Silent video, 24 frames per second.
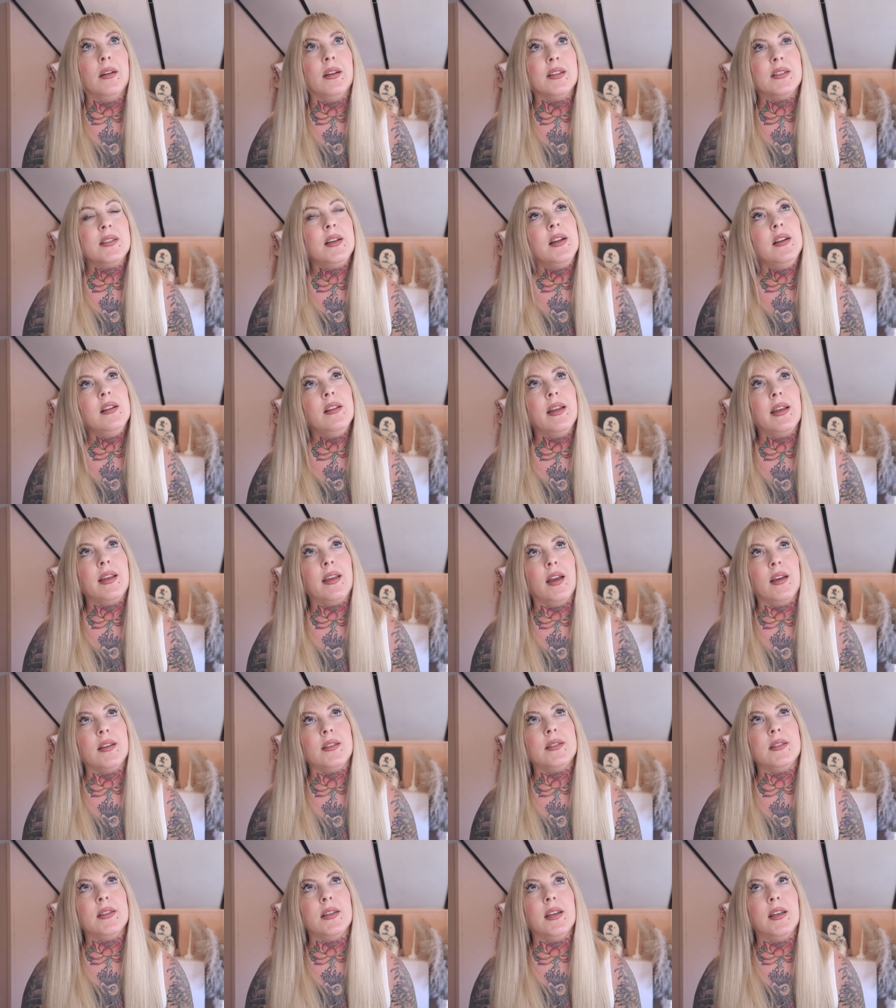It's kind of like
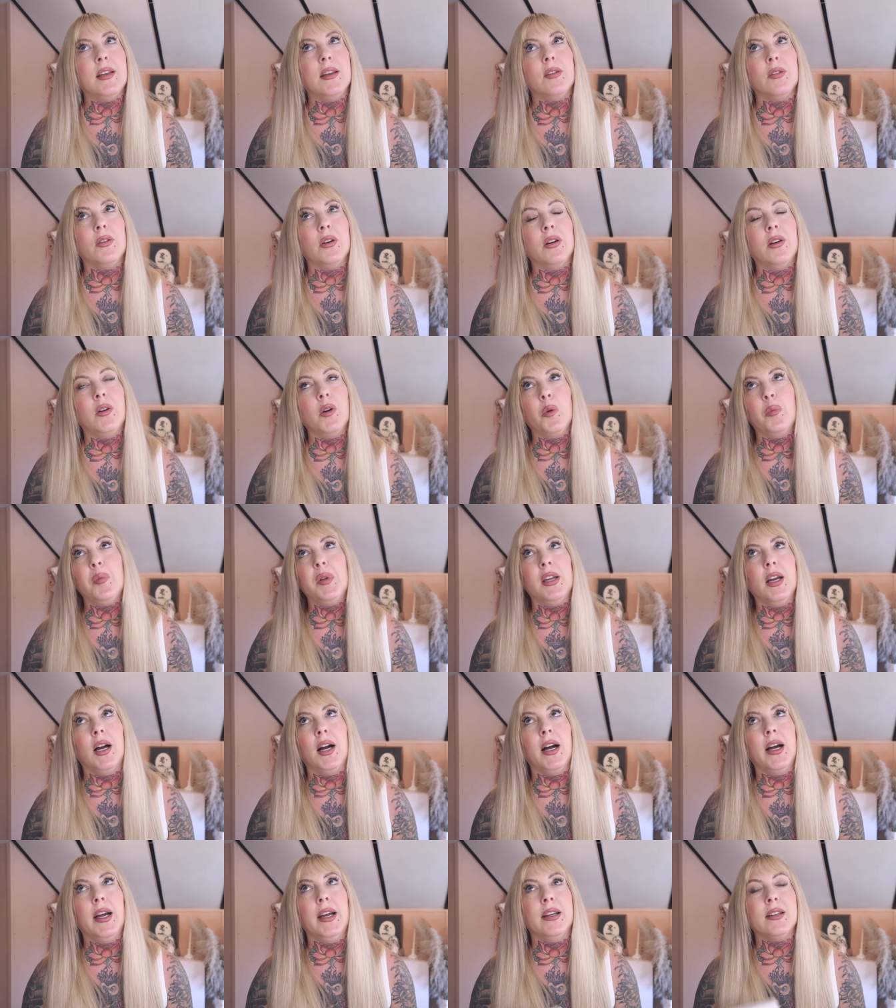Essie or
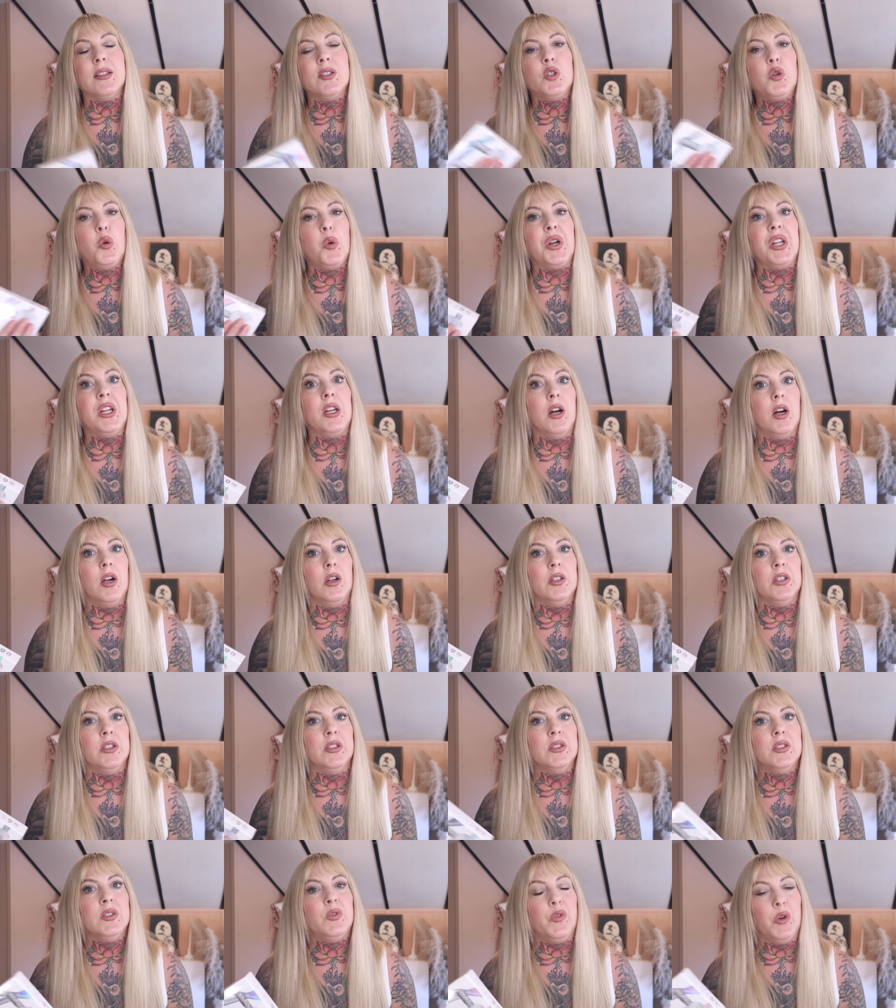OPI. It's
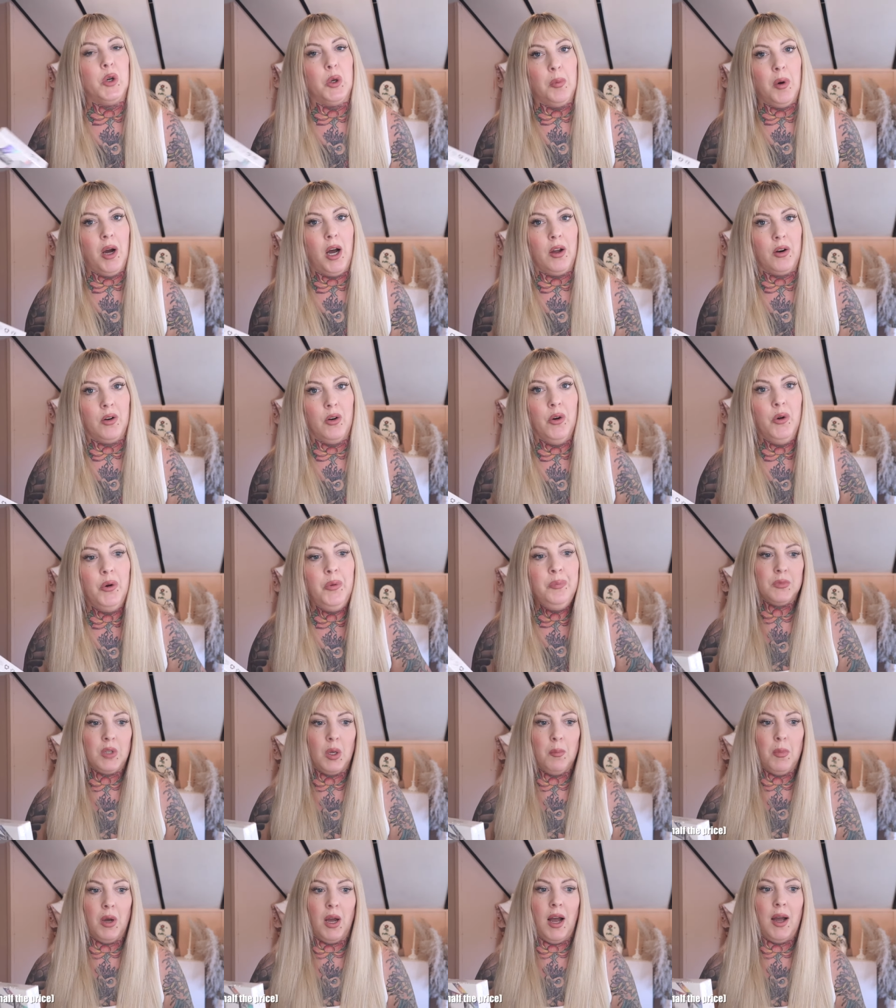$20 for a bottle,
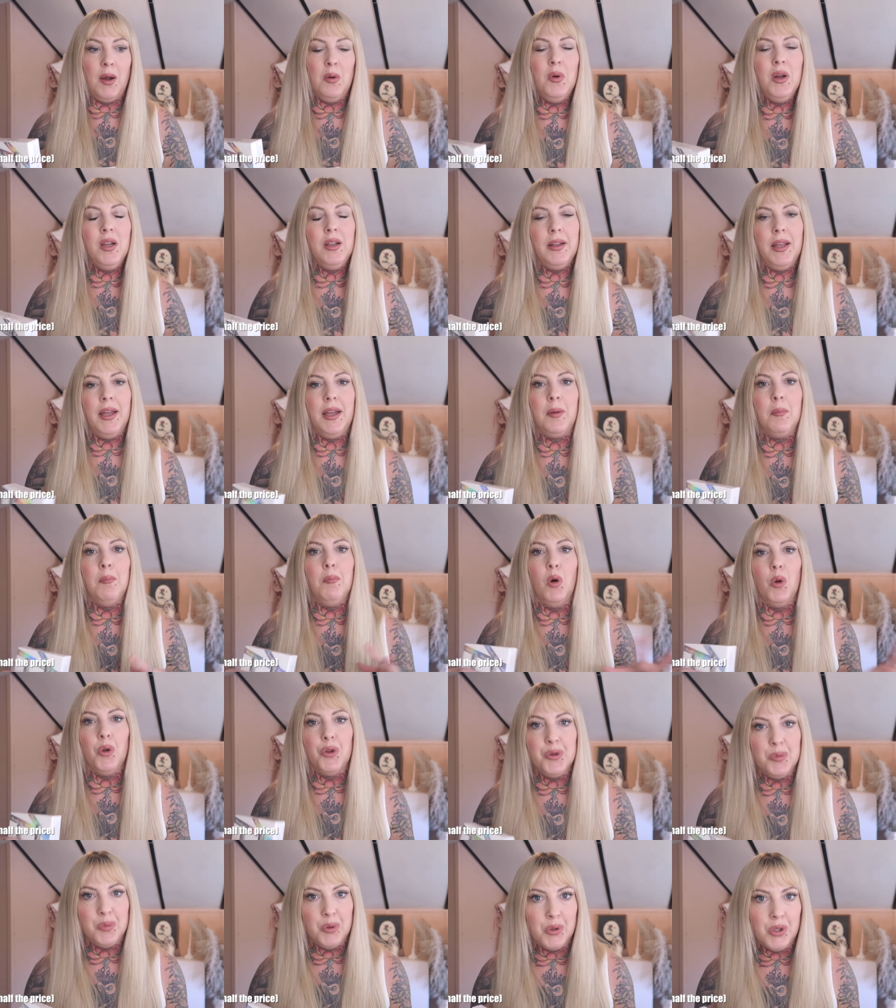but I want like
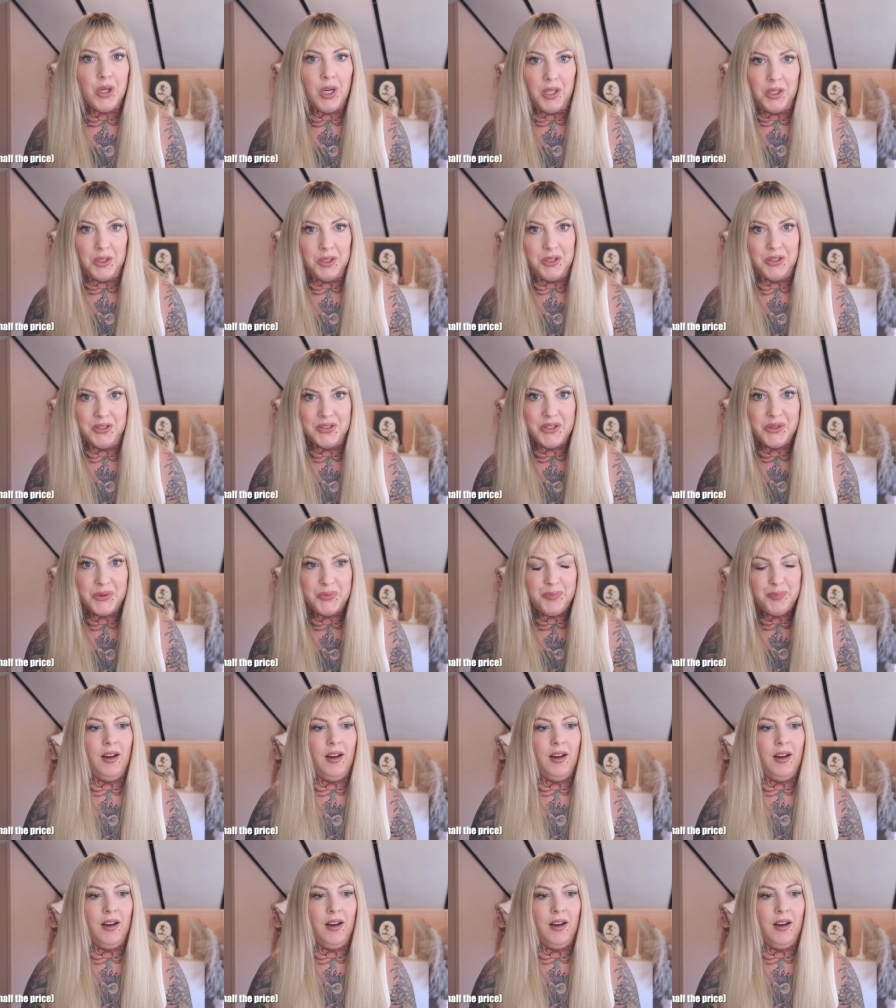multiple colors